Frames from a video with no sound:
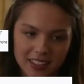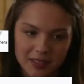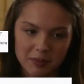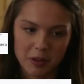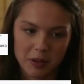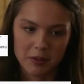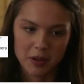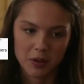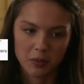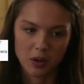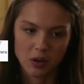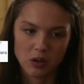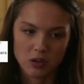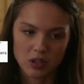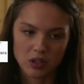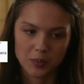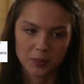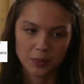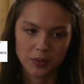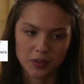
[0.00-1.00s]
maybe a road
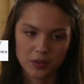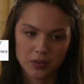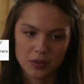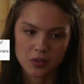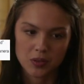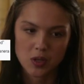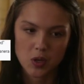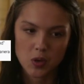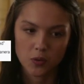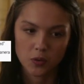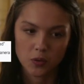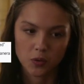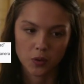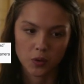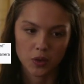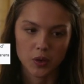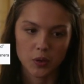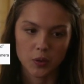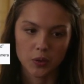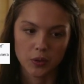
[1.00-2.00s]
trip with two
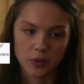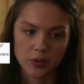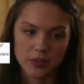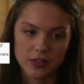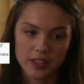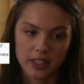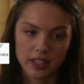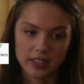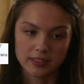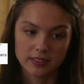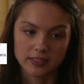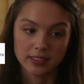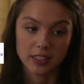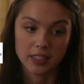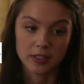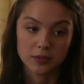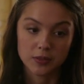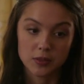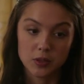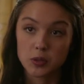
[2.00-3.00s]
40 year olds that
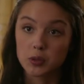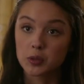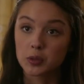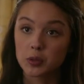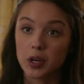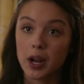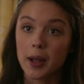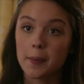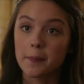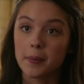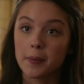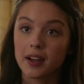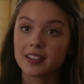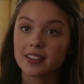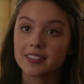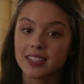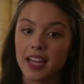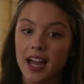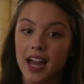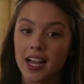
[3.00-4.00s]
love true crime
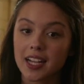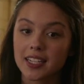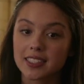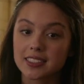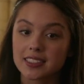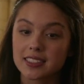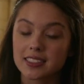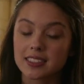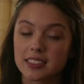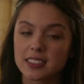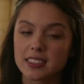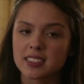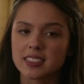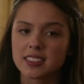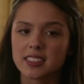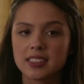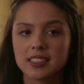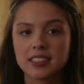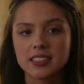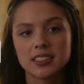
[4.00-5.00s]
podcasts and
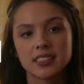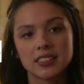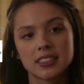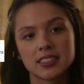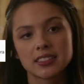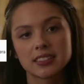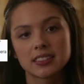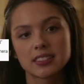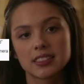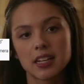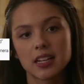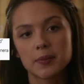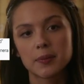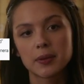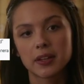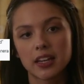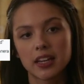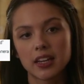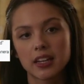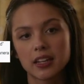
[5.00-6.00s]

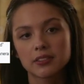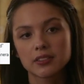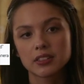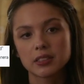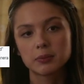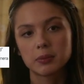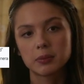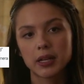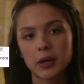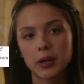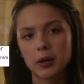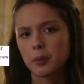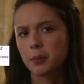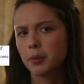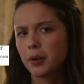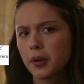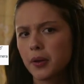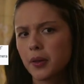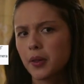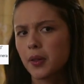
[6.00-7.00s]
stopping at every Panera
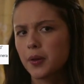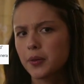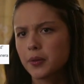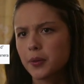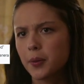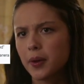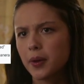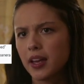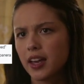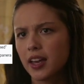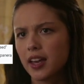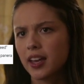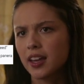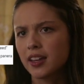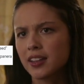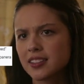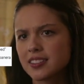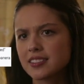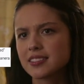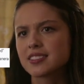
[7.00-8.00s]
Bread along the
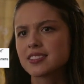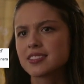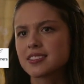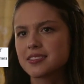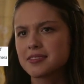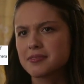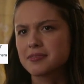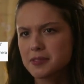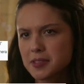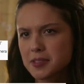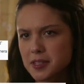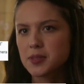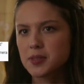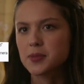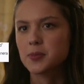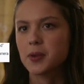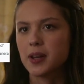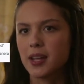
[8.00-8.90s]
way is just what I